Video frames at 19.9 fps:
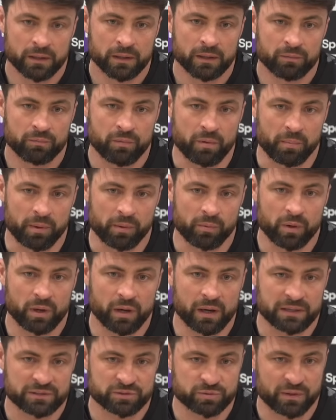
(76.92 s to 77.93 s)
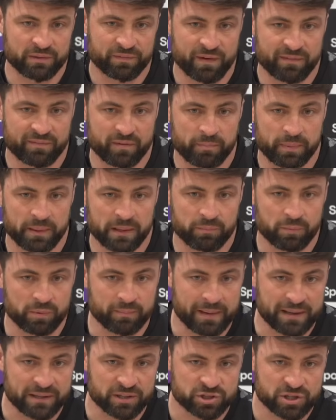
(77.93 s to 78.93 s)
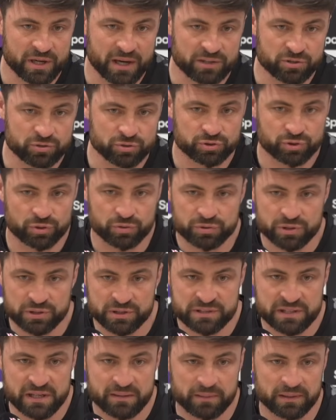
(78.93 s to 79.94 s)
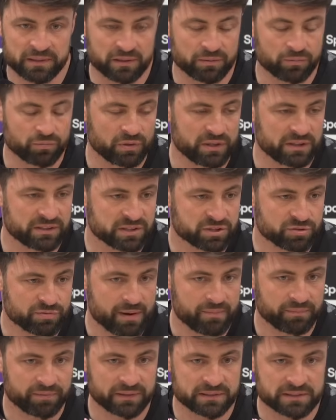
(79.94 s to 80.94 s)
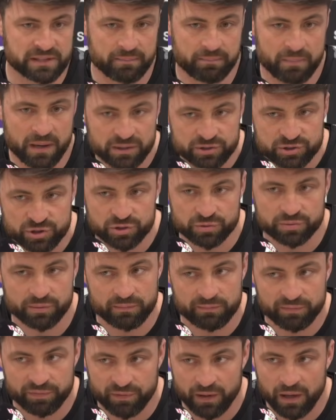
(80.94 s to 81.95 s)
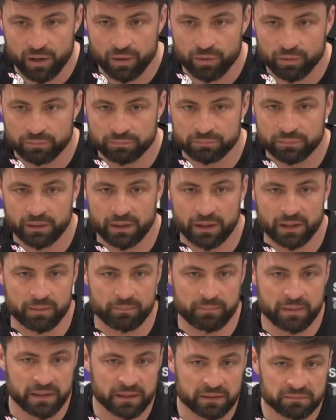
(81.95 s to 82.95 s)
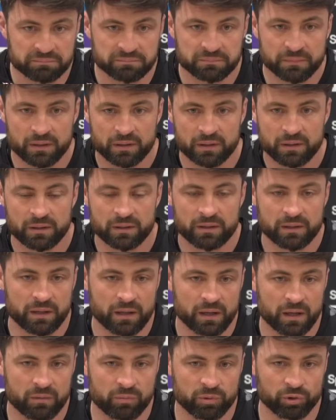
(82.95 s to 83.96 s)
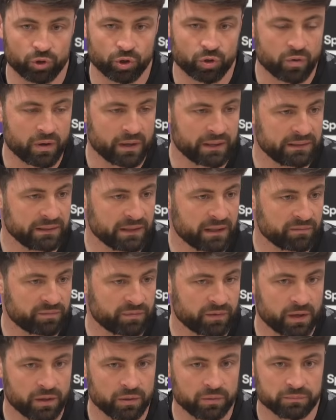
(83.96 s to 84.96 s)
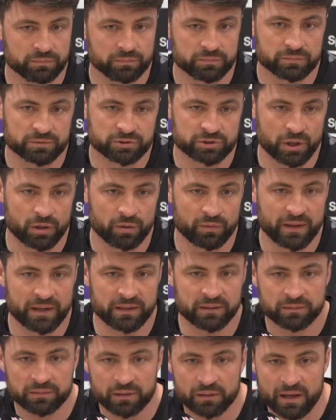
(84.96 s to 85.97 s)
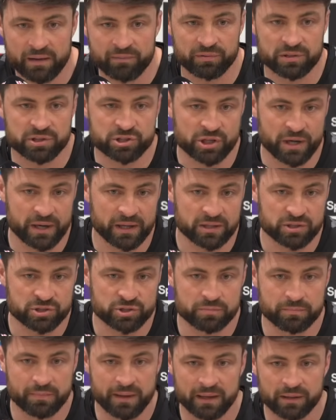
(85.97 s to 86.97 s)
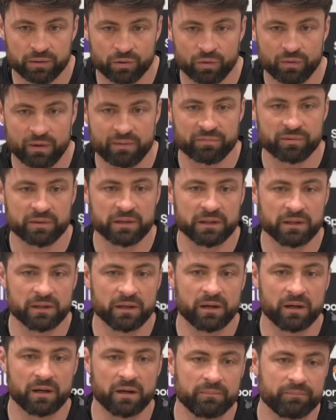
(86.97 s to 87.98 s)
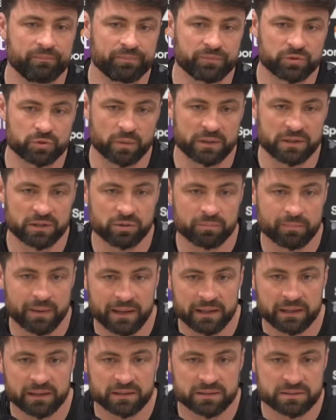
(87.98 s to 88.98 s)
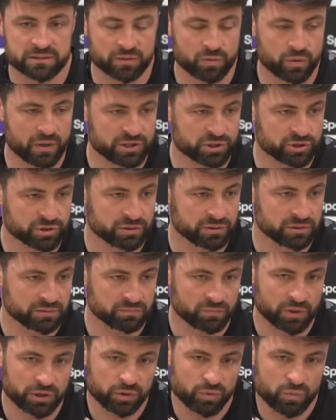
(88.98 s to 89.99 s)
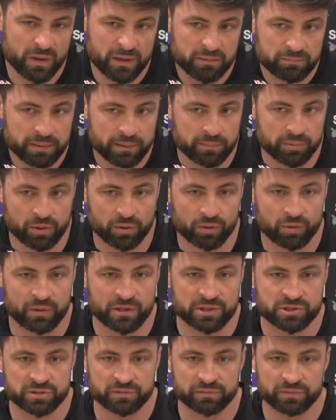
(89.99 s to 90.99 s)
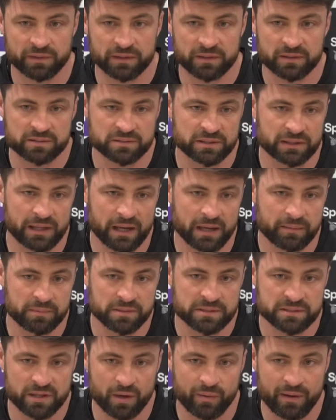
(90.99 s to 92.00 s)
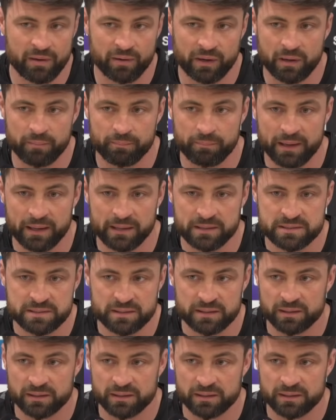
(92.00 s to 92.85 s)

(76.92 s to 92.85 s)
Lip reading: we were like 25 unbeaten, we'd made a change or two to the team and it didn't really disrupt things that much because we're in flow at the minute. We're not quite in that flow. So then every change you make or every tweak you make is questioned. When you win, people don't question things because the game is so outcome-based.